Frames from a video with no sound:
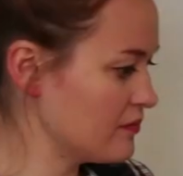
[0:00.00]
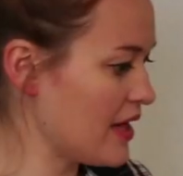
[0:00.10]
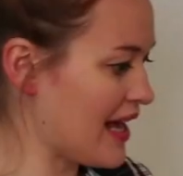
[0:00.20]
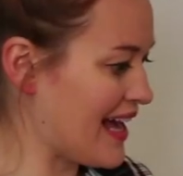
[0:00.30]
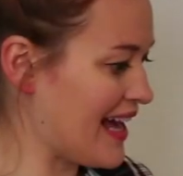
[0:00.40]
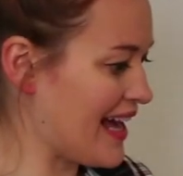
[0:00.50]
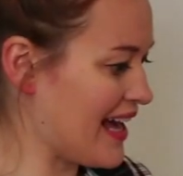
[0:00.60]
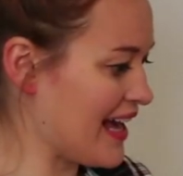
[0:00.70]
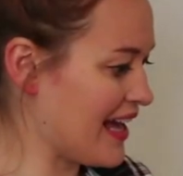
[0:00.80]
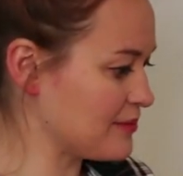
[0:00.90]

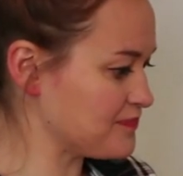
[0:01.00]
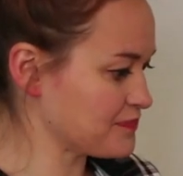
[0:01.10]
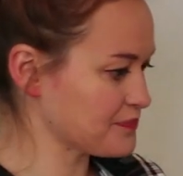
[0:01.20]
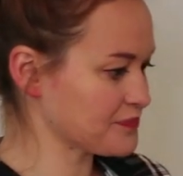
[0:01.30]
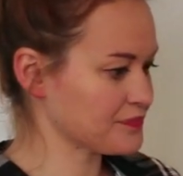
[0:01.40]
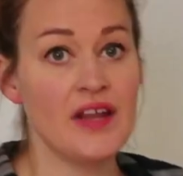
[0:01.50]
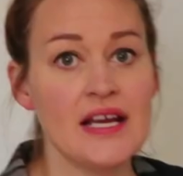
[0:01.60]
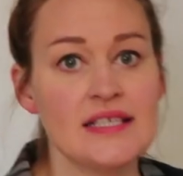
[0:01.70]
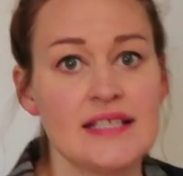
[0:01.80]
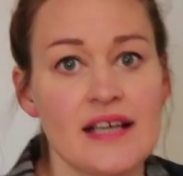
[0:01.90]
The
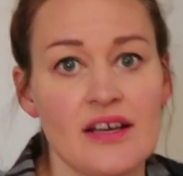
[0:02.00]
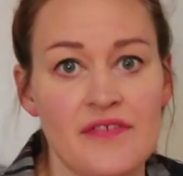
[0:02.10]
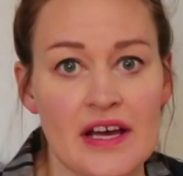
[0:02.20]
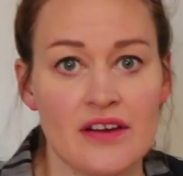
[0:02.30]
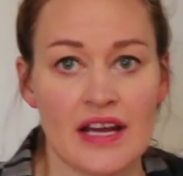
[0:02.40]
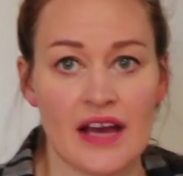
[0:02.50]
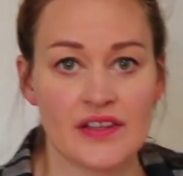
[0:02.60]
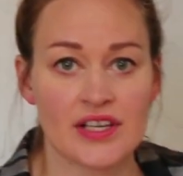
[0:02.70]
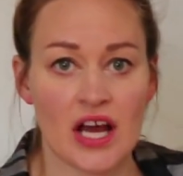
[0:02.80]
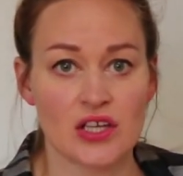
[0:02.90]
next thing I found at
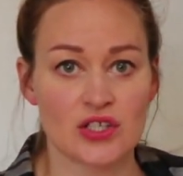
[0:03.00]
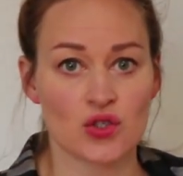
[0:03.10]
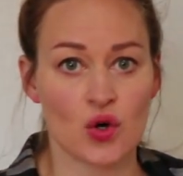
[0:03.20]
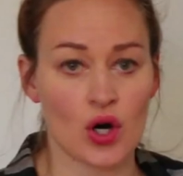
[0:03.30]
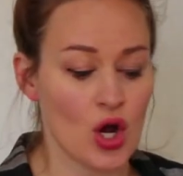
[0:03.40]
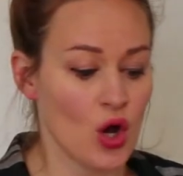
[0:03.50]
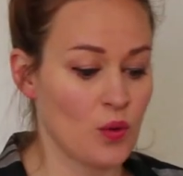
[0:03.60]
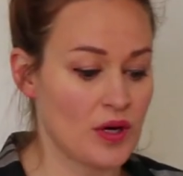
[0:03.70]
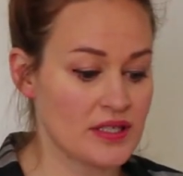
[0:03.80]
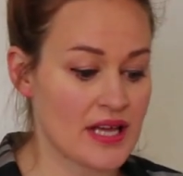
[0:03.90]
the dollar store
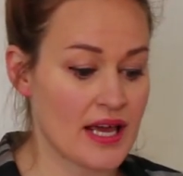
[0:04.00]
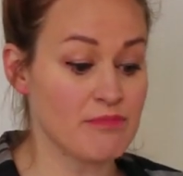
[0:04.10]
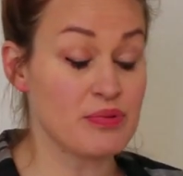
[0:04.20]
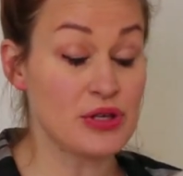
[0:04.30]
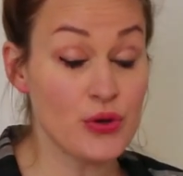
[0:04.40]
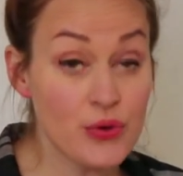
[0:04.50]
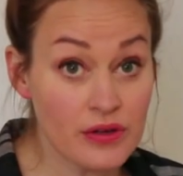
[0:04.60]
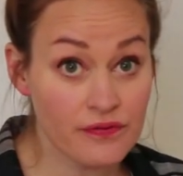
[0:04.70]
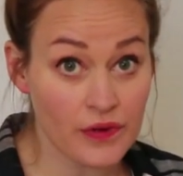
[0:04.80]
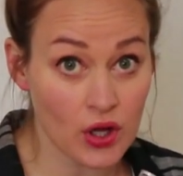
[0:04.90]
was a
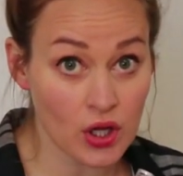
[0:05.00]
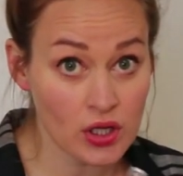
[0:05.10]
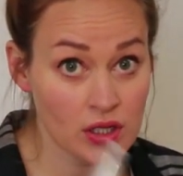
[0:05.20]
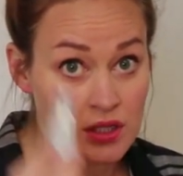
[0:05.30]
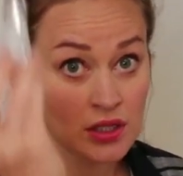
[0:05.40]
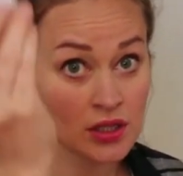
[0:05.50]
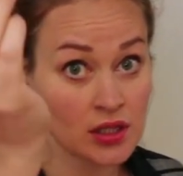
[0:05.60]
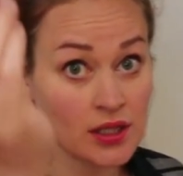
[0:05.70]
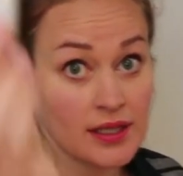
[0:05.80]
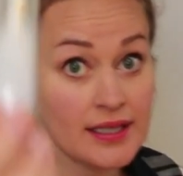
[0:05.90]
beautiful
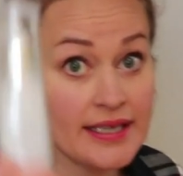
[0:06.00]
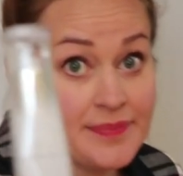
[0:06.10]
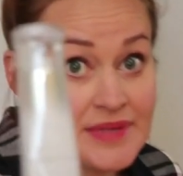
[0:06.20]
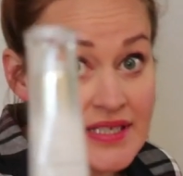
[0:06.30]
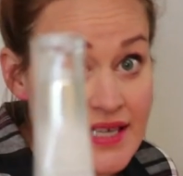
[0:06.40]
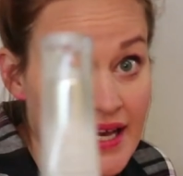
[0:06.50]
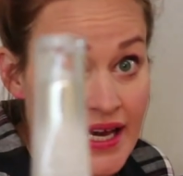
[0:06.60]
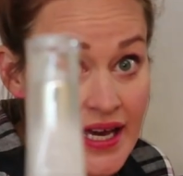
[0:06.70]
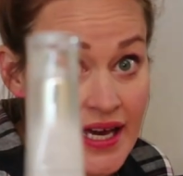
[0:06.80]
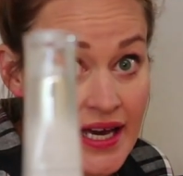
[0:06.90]

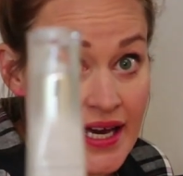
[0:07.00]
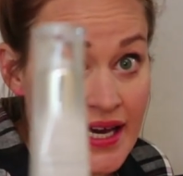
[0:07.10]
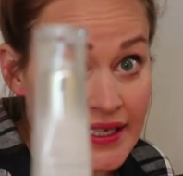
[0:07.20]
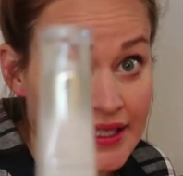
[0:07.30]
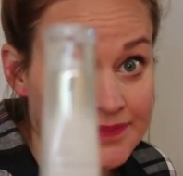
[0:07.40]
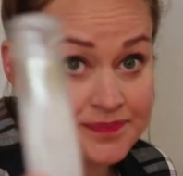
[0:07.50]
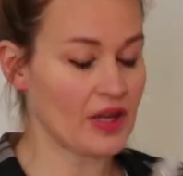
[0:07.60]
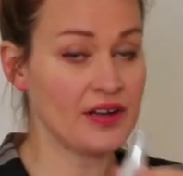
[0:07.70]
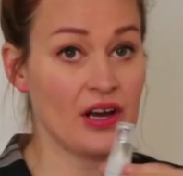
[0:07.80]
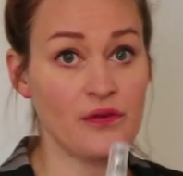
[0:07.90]
lipstick.
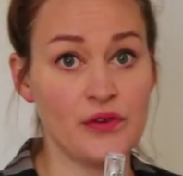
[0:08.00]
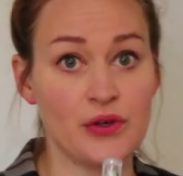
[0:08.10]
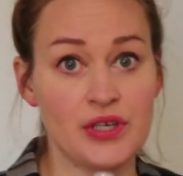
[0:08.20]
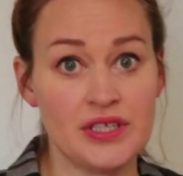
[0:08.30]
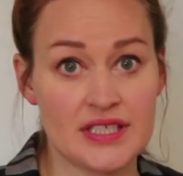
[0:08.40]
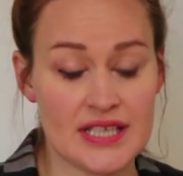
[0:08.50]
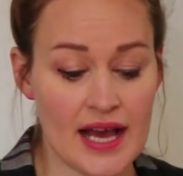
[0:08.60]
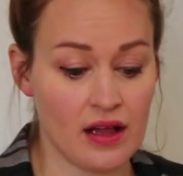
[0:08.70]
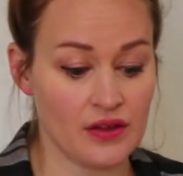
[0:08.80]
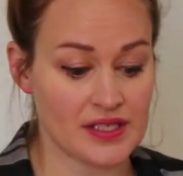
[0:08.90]
Now, if you couldn't
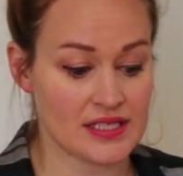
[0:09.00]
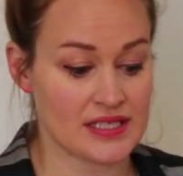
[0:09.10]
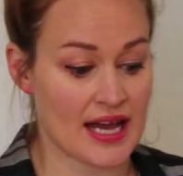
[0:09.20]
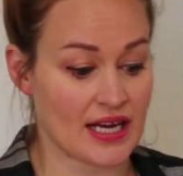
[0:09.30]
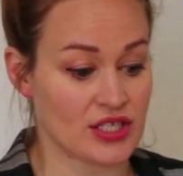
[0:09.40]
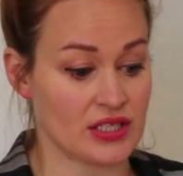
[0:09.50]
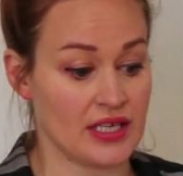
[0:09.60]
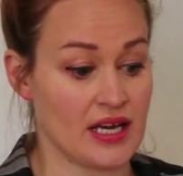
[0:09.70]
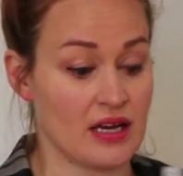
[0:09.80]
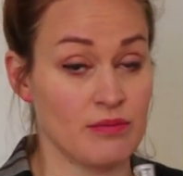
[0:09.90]
tell, this is
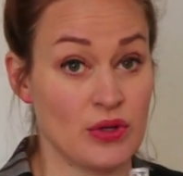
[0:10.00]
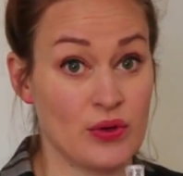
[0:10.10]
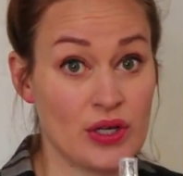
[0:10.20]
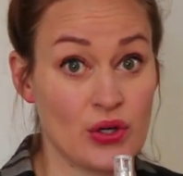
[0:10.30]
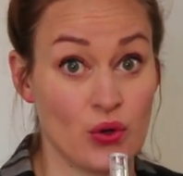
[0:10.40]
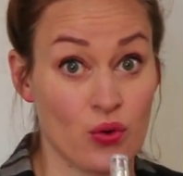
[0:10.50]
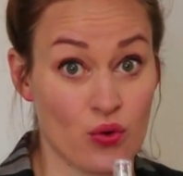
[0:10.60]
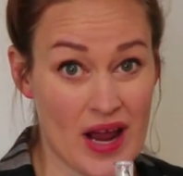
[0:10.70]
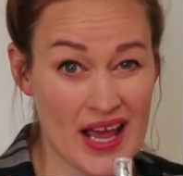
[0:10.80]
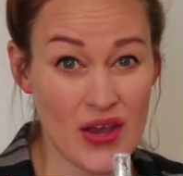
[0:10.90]
actually a muted
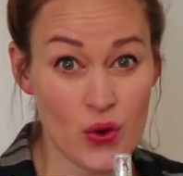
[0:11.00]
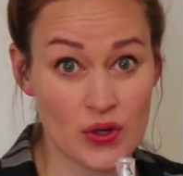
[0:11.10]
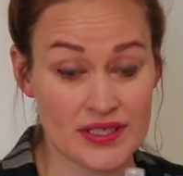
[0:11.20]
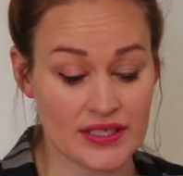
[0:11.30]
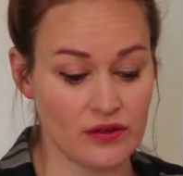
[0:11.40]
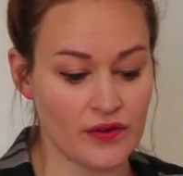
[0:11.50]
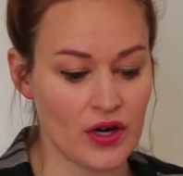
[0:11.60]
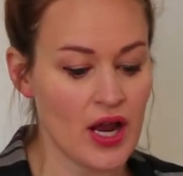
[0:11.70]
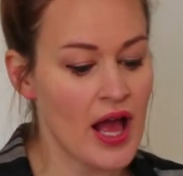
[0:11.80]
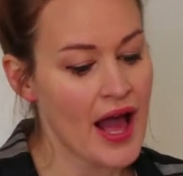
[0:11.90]
gray or
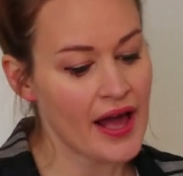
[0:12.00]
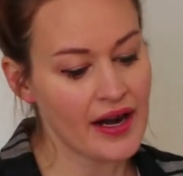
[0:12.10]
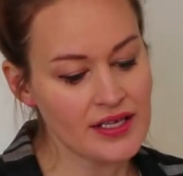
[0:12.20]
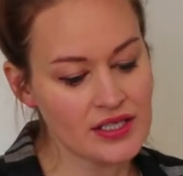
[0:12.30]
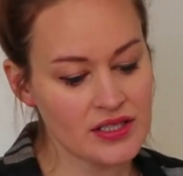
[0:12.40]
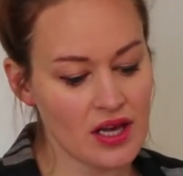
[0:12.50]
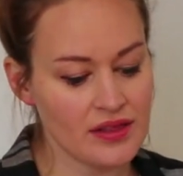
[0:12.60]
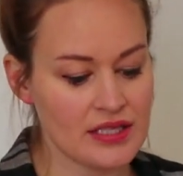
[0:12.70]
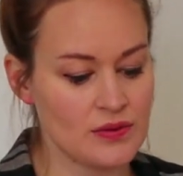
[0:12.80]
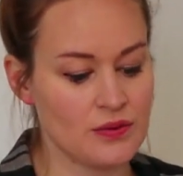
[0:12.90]
silver, and I just
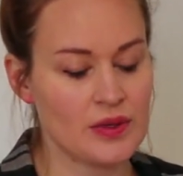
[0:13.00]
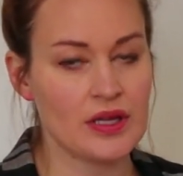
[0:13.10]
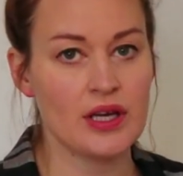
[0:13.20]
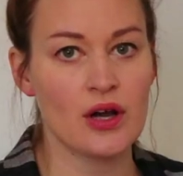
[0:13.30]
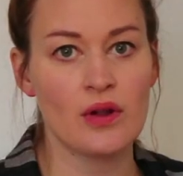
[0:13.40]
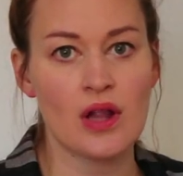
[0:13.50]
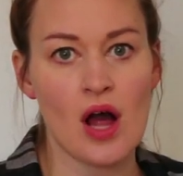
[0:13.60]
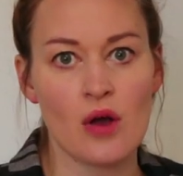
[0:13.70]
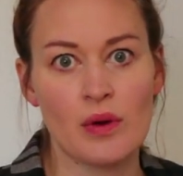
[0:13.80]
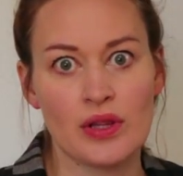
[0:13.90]
thought this would really go
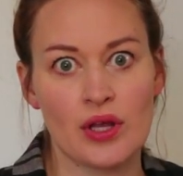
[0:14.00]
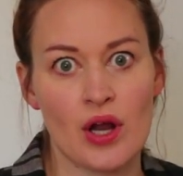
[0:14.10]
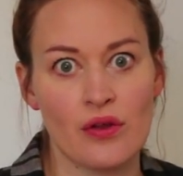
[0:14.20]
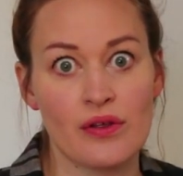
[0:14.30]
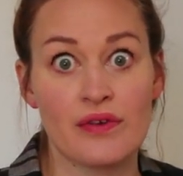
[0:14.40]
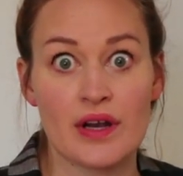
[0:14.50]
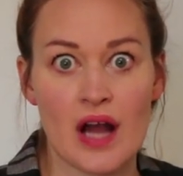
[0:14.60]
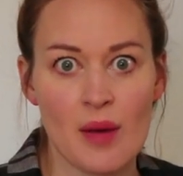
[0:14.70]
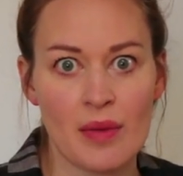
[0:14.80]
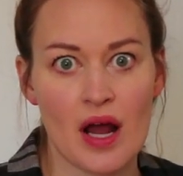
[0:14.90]
along with, you know, the
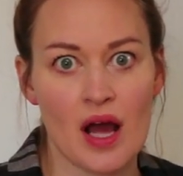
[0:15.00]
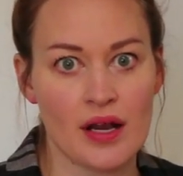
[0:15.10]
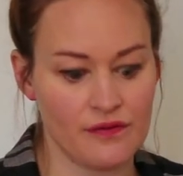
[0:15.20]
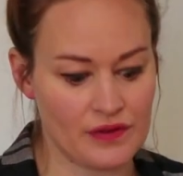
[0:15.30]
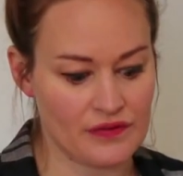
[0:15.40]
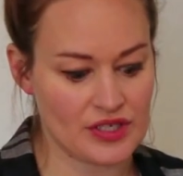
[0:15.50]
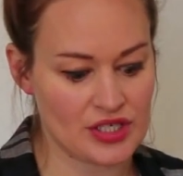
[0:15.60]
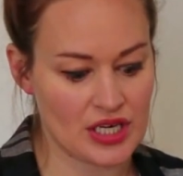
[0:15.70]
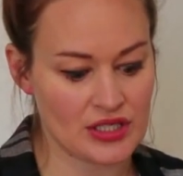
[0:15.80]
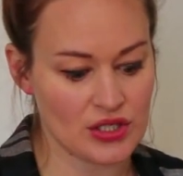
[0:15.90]
phenomenon of 50
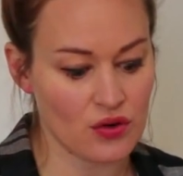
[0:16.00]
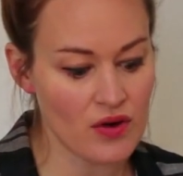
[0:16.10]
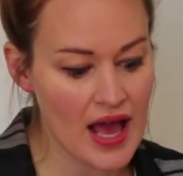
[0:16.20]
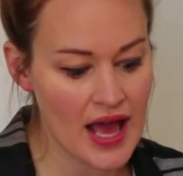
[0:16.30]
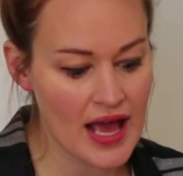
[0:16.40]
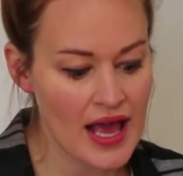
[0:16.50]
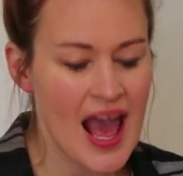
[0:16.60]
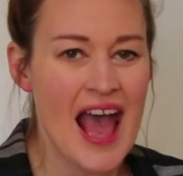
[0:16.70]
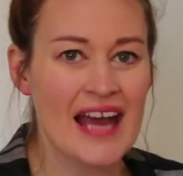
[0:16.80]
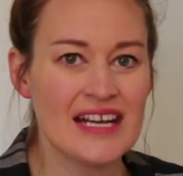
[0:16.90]
Shades of Gray,
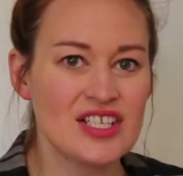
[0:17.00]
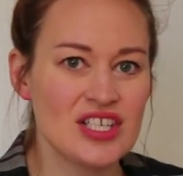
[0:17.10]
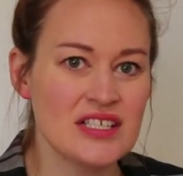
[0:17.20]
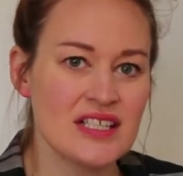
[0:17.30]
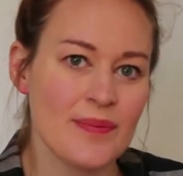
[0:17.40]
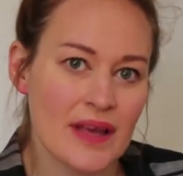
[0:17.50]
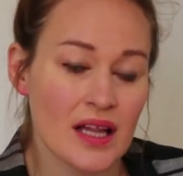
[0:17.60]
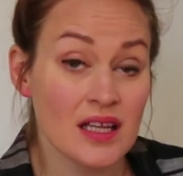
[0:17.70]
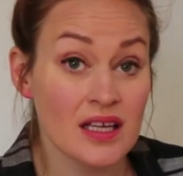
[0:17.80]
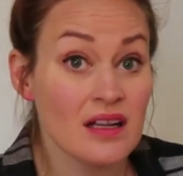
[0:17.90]
and it's just something
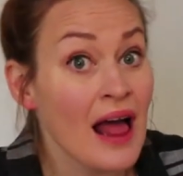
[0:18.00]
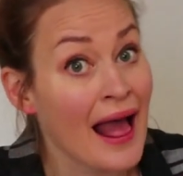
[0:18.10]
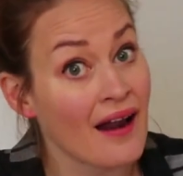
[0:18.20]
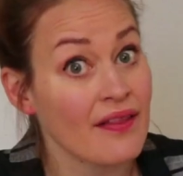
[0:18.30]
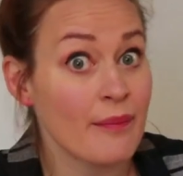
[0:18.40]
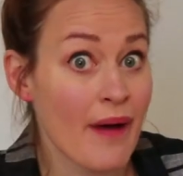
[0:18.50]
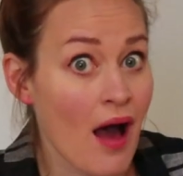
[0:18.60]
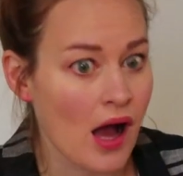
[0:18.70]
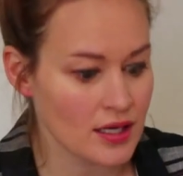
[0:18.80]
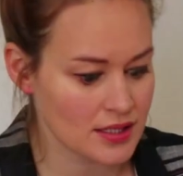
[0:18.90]
a little out of the
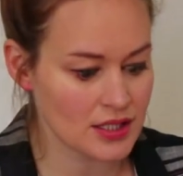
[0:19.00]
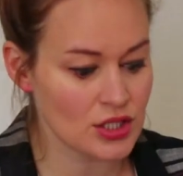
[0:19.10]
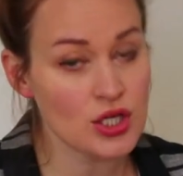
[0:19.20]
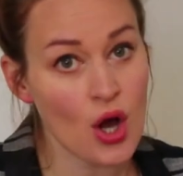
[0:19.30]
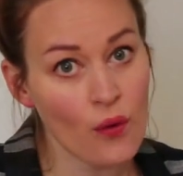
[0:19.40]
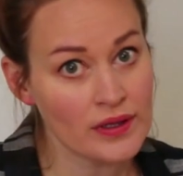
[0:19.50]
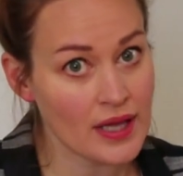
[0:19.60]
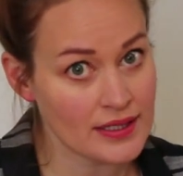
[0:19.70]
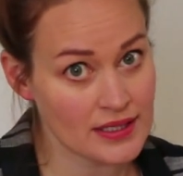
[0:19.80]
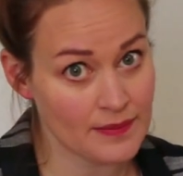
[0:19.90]
box, because no one
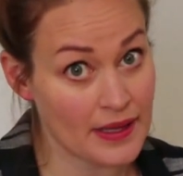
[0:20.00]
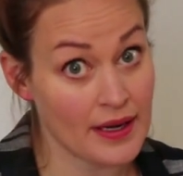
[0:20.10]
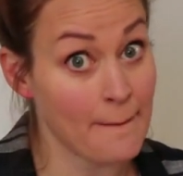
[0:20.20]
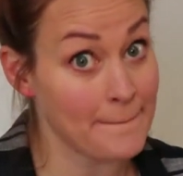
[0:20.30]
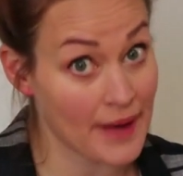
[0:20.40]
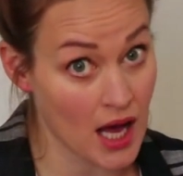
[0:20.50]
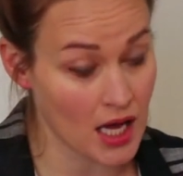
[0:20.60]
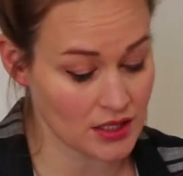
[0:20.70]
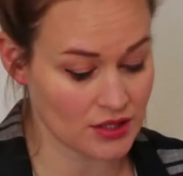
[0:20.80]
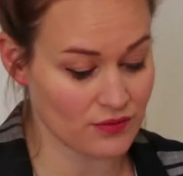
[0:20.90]
likes to be in a
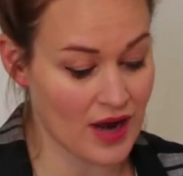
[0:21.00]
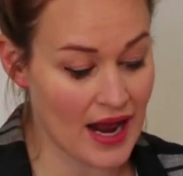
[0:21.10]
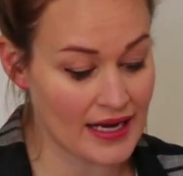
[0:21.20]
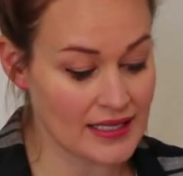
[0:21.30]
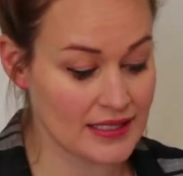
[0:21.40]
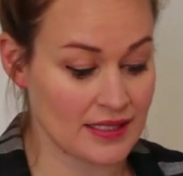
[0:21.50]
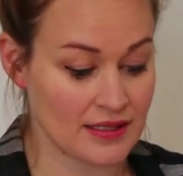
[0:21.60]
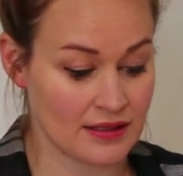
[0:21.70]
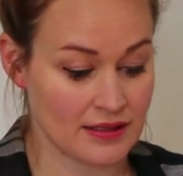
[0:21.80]
box, right?